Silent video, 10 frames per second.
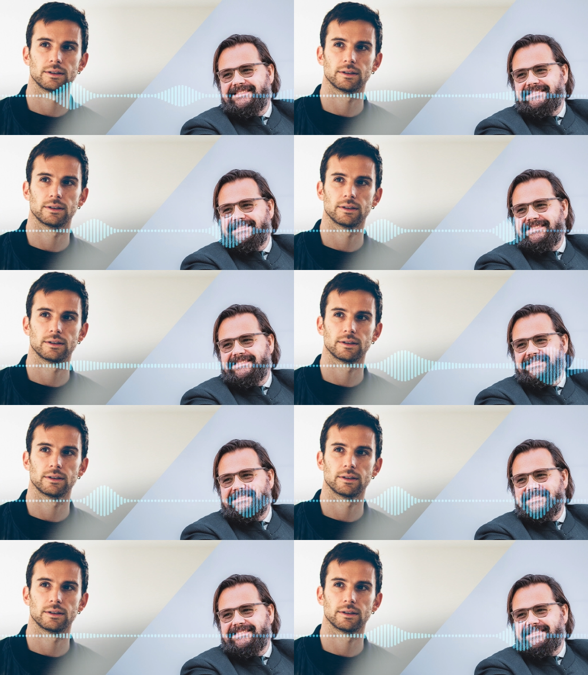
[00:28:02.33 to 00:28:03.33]
Speaker 1: Yeah. You know, I've
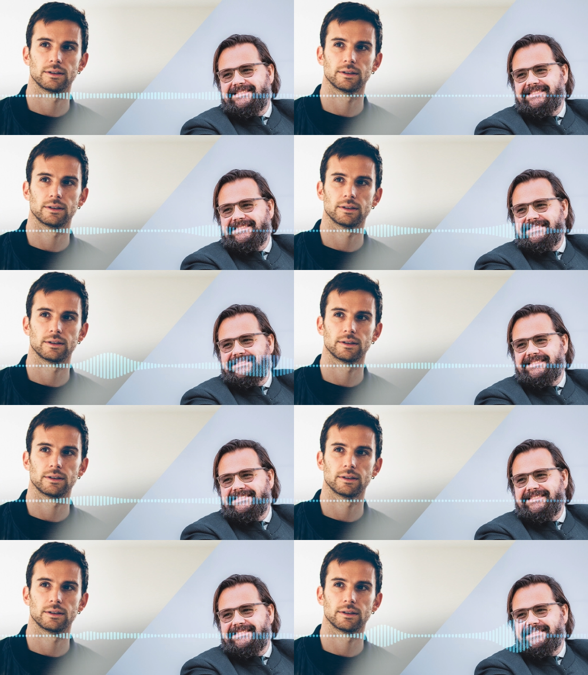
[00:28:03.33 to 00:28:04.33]
learned that you just
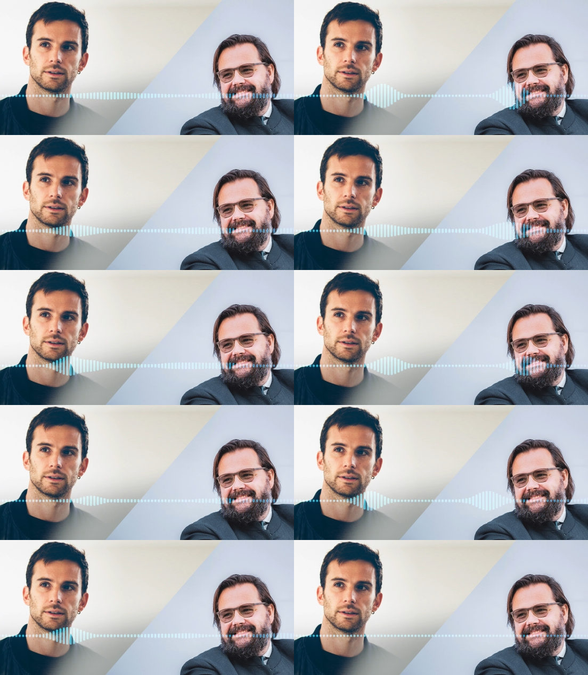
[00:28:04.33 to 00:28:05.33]
have to do things the hard
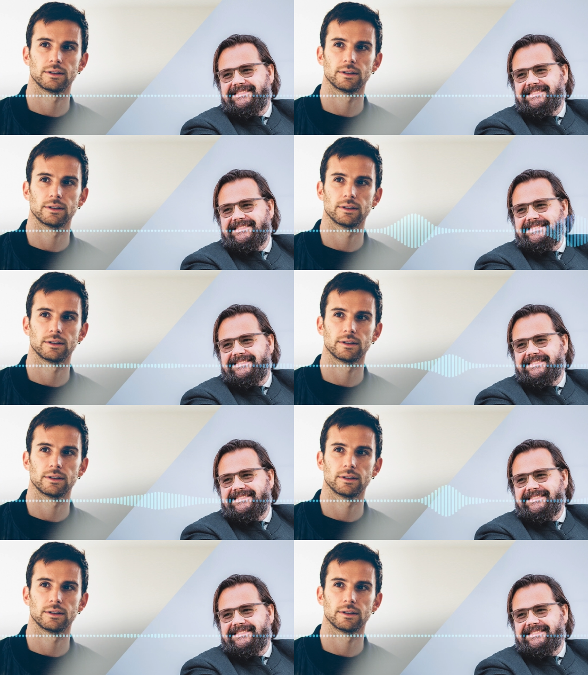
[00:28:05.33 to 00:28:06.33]
way. And if
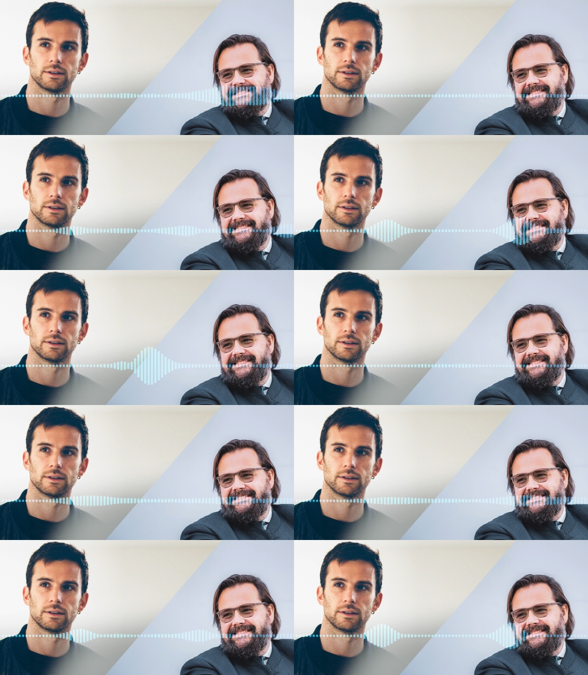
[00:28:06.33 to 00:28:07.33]
I'm perfectly honest
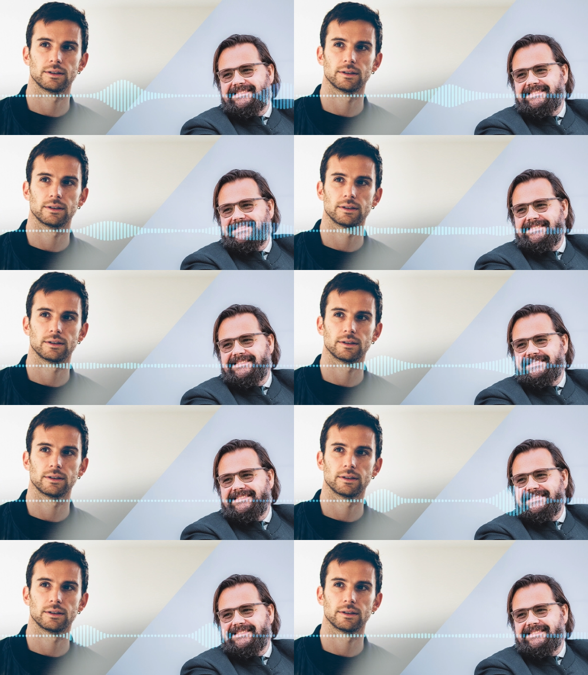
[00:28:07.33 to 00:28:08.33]
with you, the road rat has
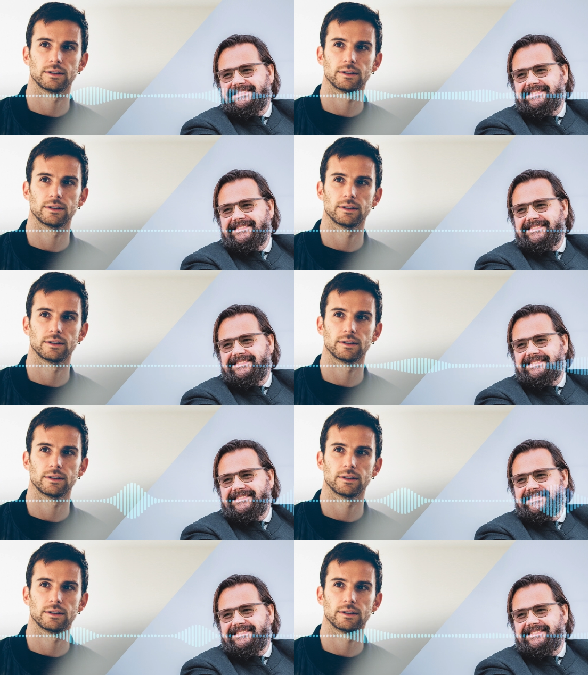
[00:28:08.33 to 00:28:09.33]
been an
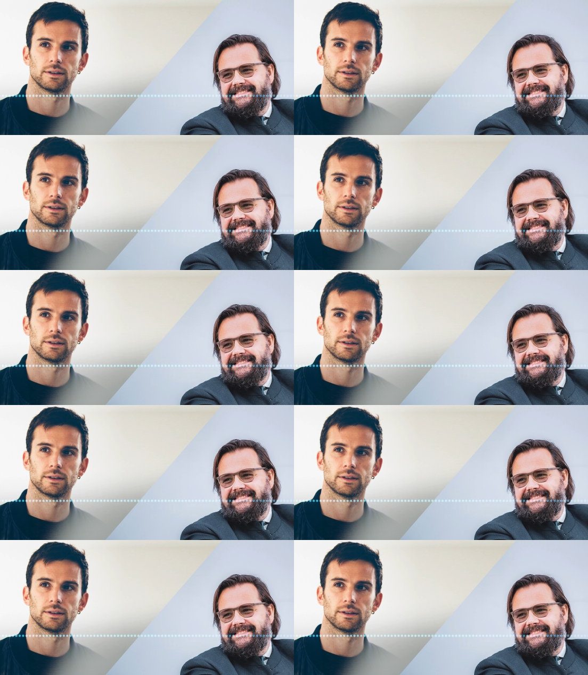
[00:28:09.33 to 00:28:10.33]
extremely
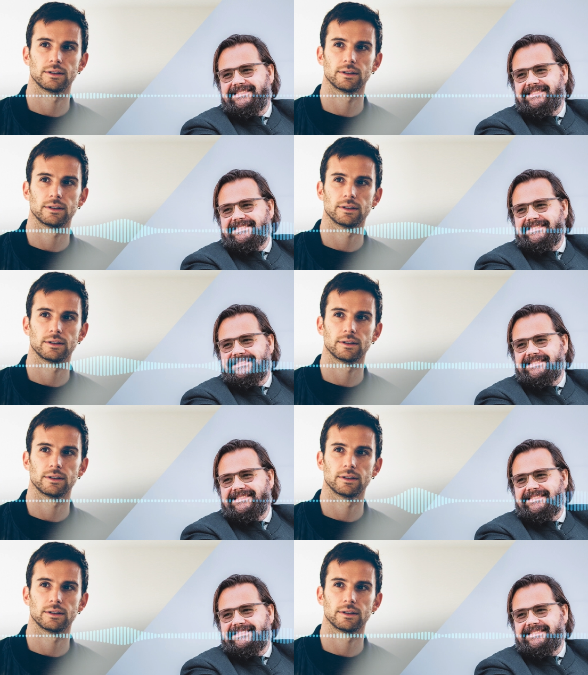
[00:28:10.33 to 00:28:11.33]
difficult
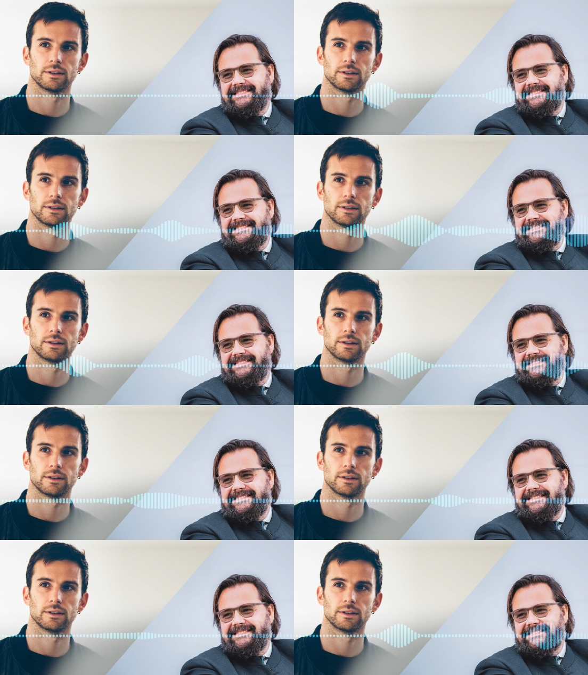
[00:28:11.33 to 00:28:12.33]
challenge. Mm. You know, we're
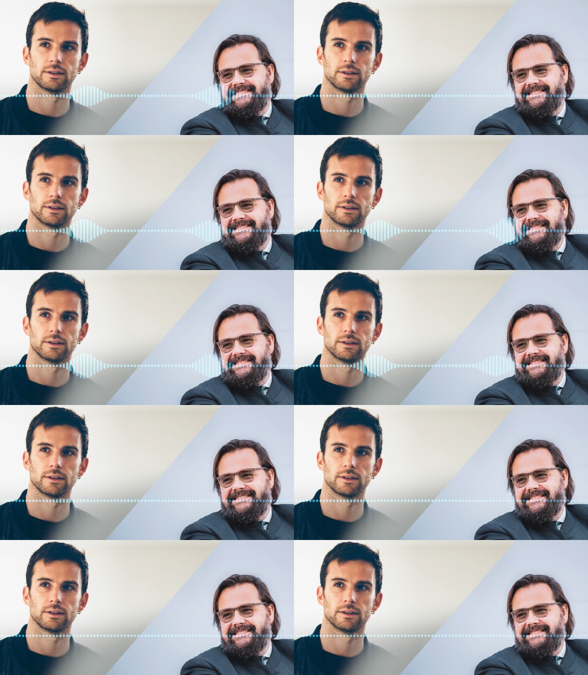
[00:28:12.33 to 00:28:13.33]
about to launch our
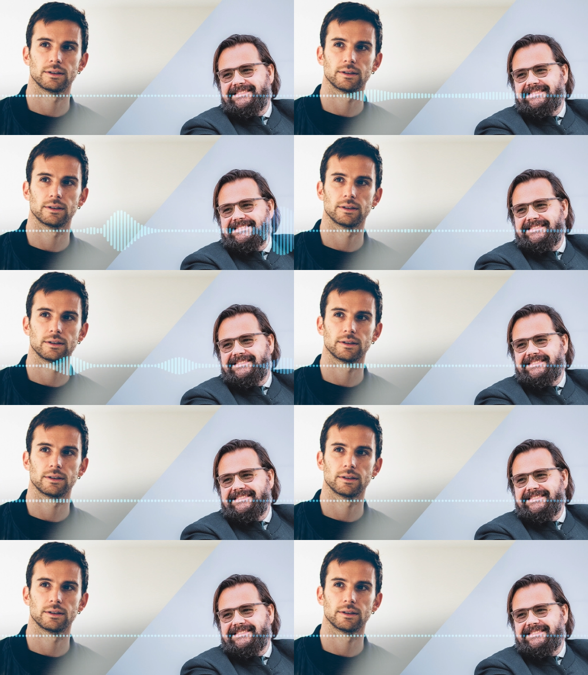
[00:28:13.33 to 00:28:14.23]
ninth edition,